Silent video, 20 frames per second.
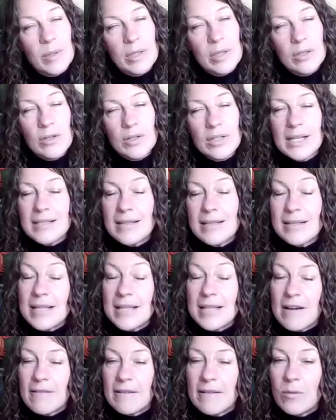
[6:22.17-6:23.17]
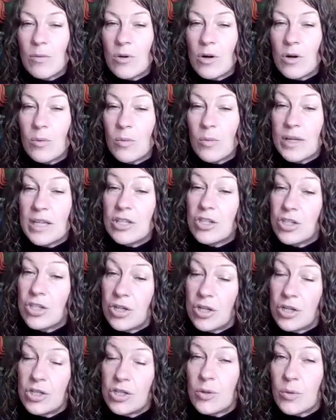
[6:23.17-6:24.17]
but not necessarily what we
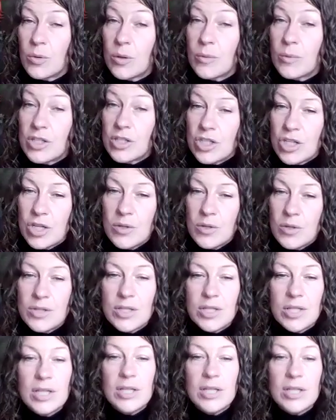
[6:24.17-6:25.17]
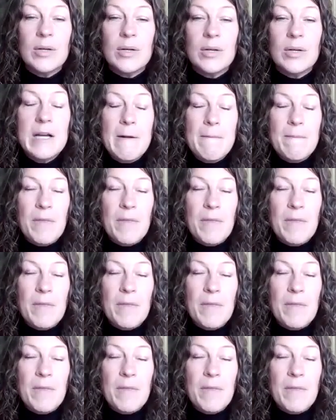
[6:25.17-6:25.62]
should or what we choose to,